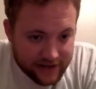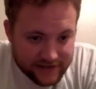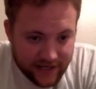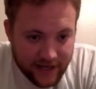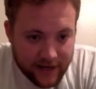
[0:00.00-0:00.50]

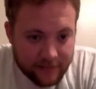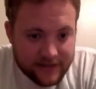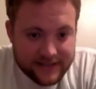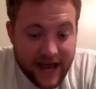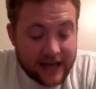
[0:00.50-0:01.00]
same
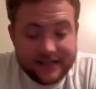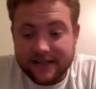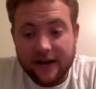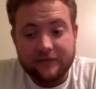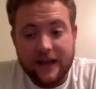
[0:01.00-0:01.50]
exact
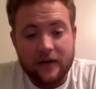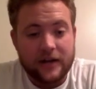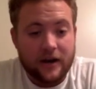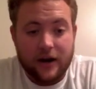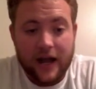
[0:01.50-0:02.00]
stuff down
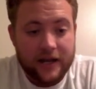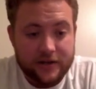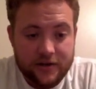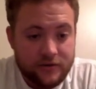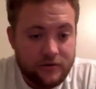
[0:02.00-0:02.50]
here. And I can
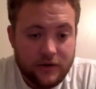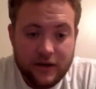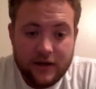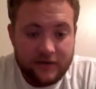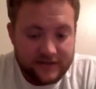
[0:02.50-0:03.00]
do
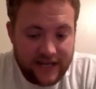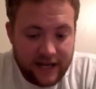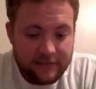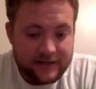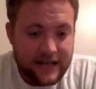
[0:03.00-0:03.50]
the
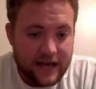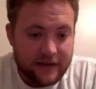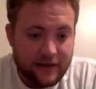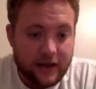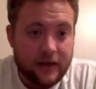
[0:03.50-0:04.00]
same exact
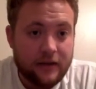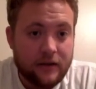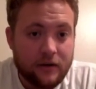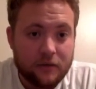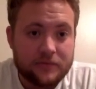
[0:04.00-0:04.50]
thing.
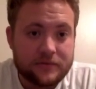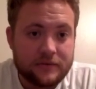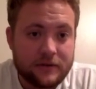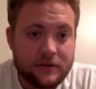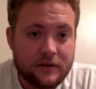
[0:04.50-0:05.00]
Oops.
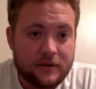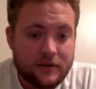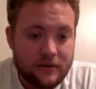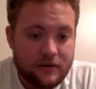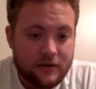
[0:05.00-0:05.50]

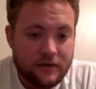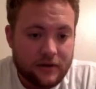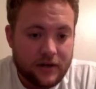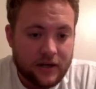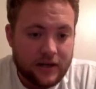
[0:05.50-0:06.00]

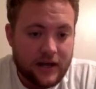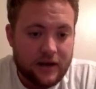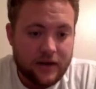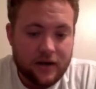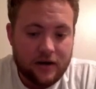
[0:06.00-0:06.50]
I get
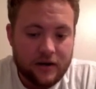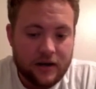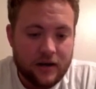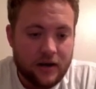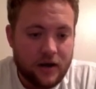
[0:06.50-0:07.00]
down here and
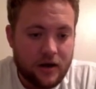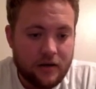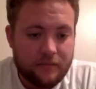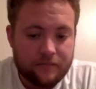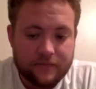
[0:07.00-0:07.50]
hit
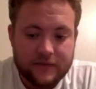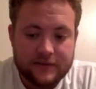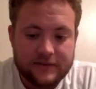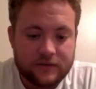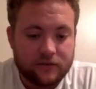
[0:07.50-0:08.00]
num
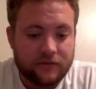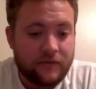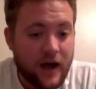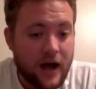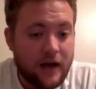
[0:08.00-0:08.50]
is equal to
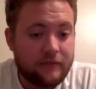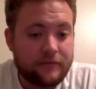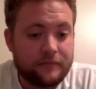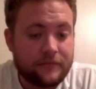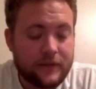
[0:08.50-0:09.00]
5.
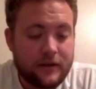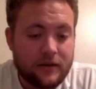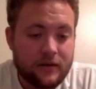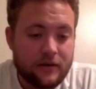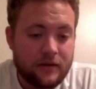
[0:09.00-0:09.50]

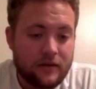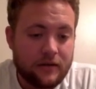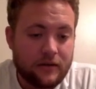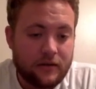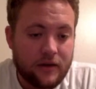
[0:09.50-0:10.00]

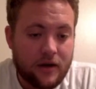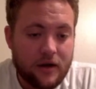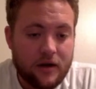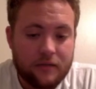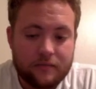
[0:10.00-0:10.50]

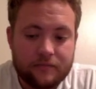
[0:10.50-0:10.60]
Num